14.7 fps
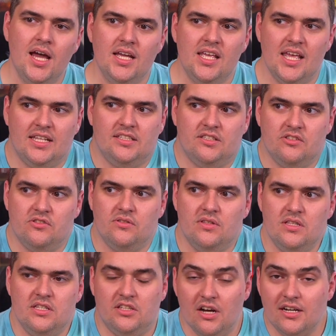It
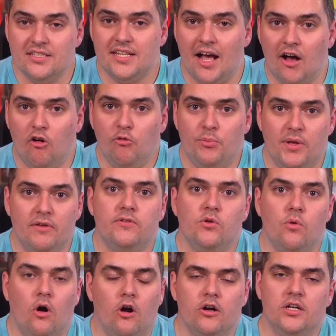does help if you
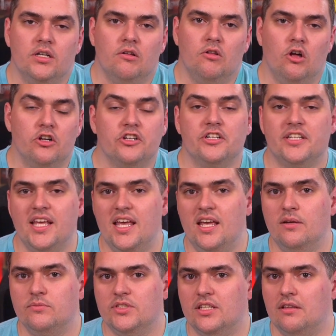are in a longer
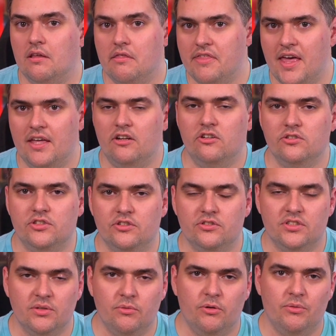game, say like Thanos or
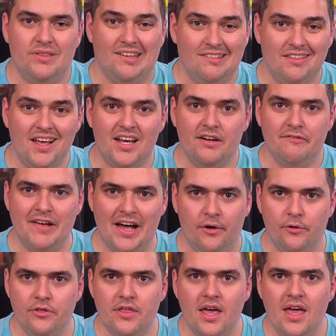someone with a lot of
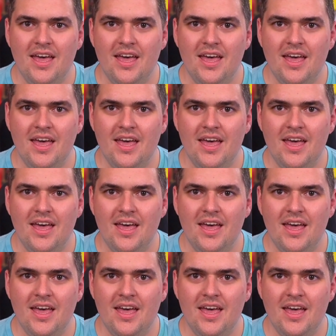health,